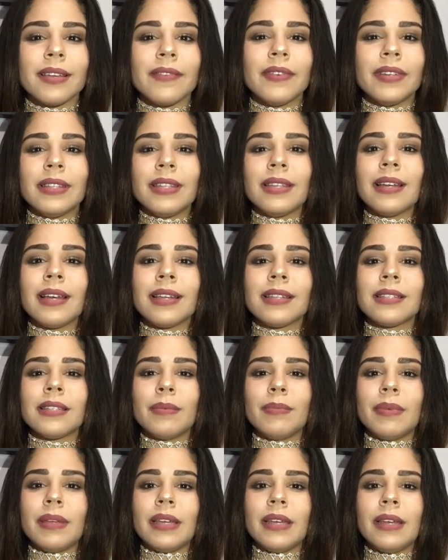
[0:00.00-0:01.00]
Everything has to
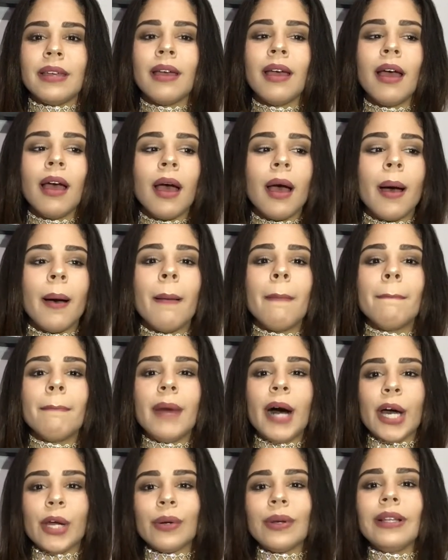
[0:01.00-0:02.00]
be
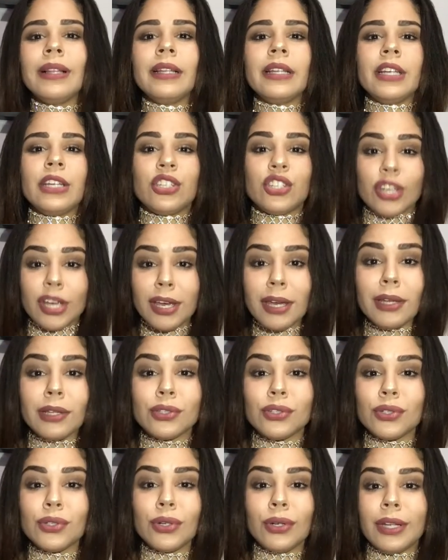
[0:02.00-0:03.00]
moderately
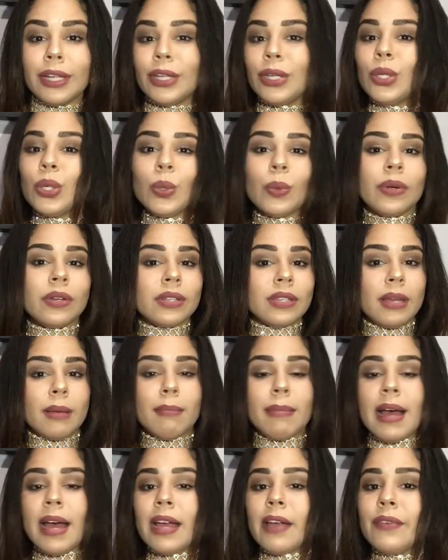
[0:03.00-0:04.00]
changed, you know, like you don't wear the same
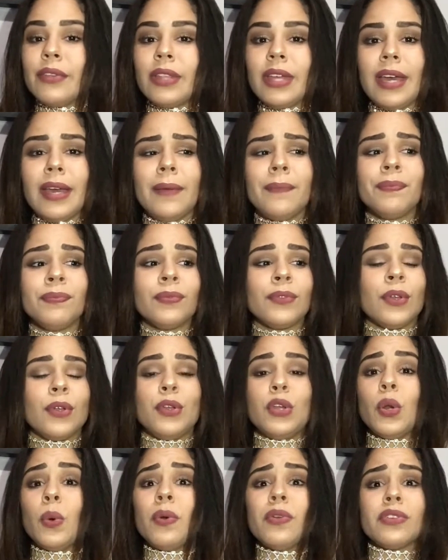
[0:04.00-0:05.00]
bag every day,
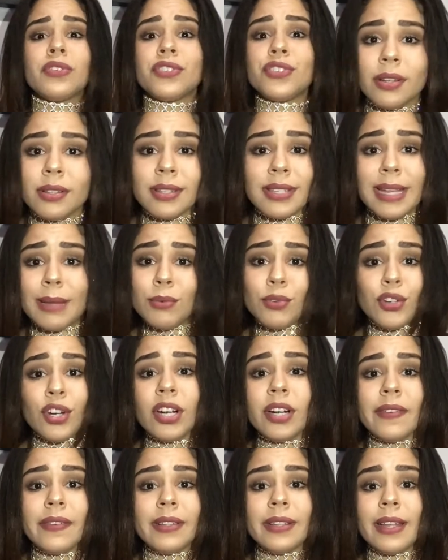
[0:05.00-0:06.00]
you don't wear the same
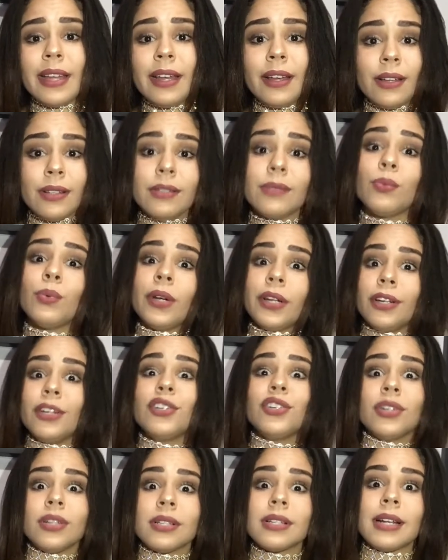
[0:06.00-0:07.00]
shirt every day, because what,
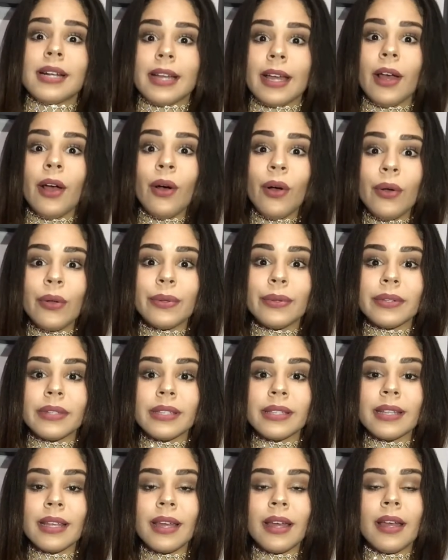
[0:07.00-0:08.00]
your shirt is gonna get
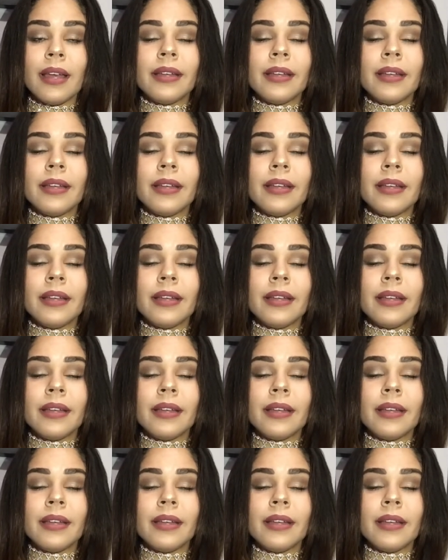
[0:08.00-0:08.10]
holes.